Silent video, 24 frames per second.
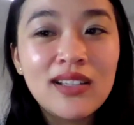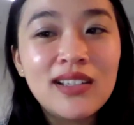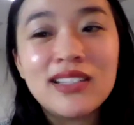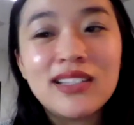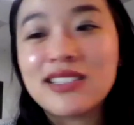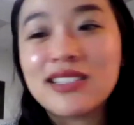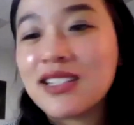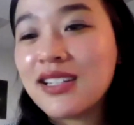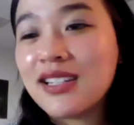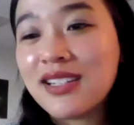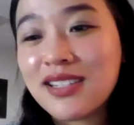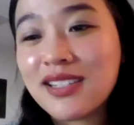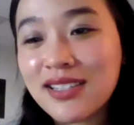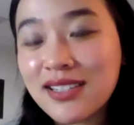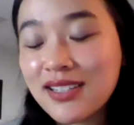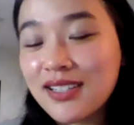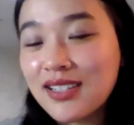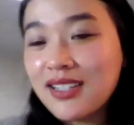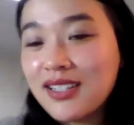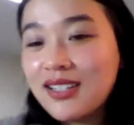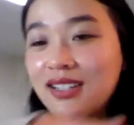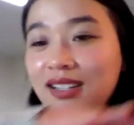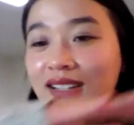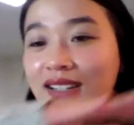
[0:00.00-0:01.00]
It's like
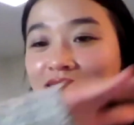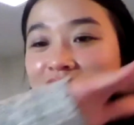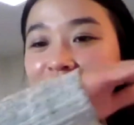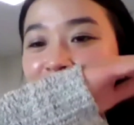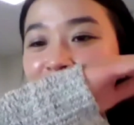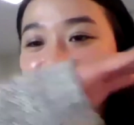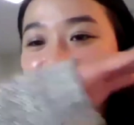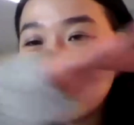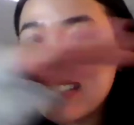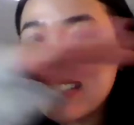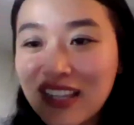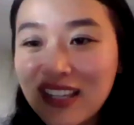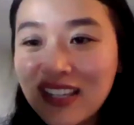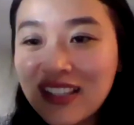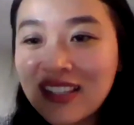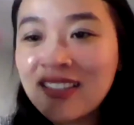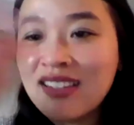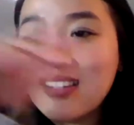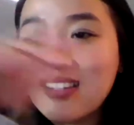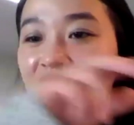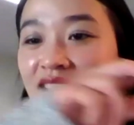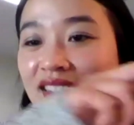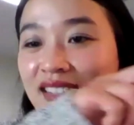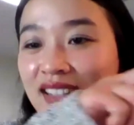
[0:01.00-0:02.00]

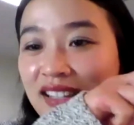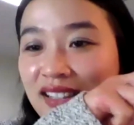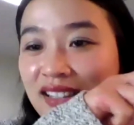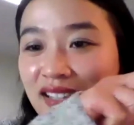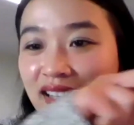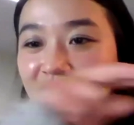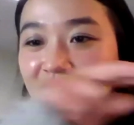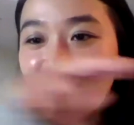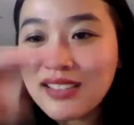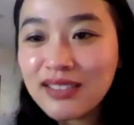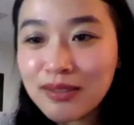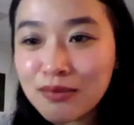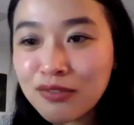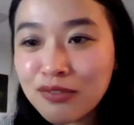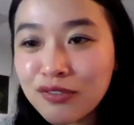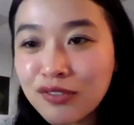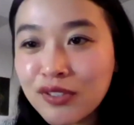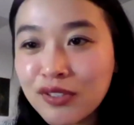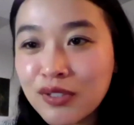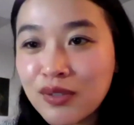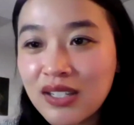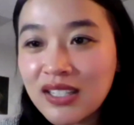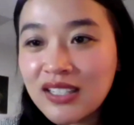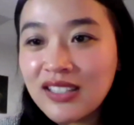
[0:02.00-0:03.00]
skin and then like lymph
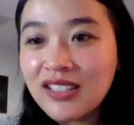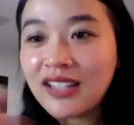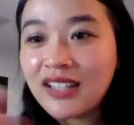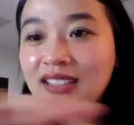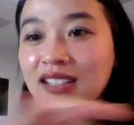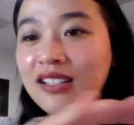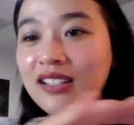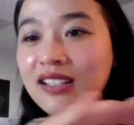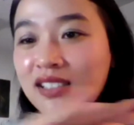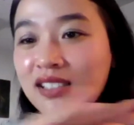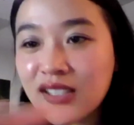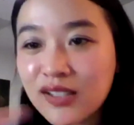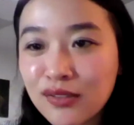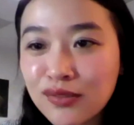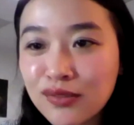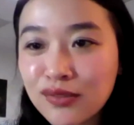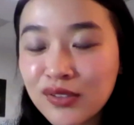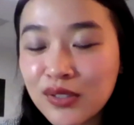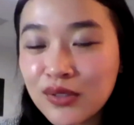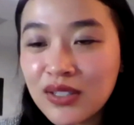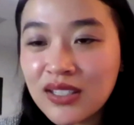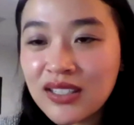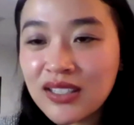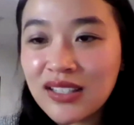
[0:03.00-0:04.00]
fluid, like the clear
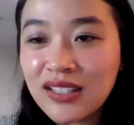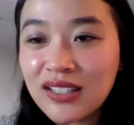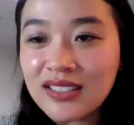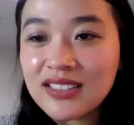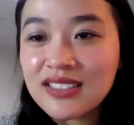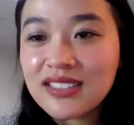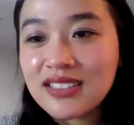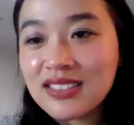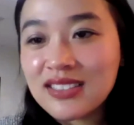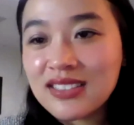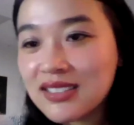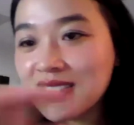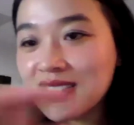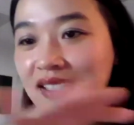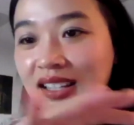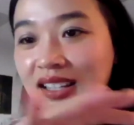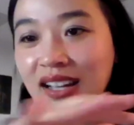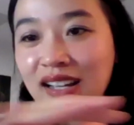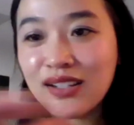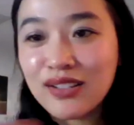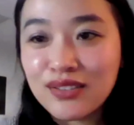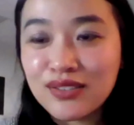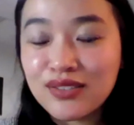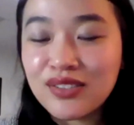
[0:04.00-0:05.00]
fluid that's
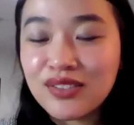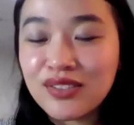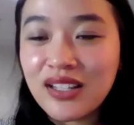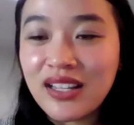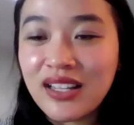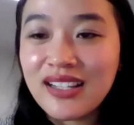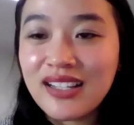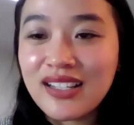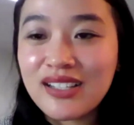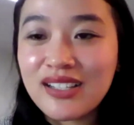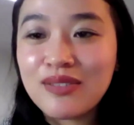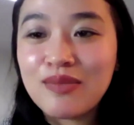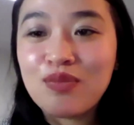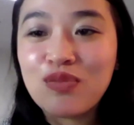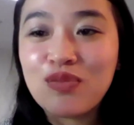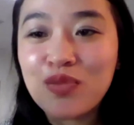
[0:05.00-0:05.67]
kind of like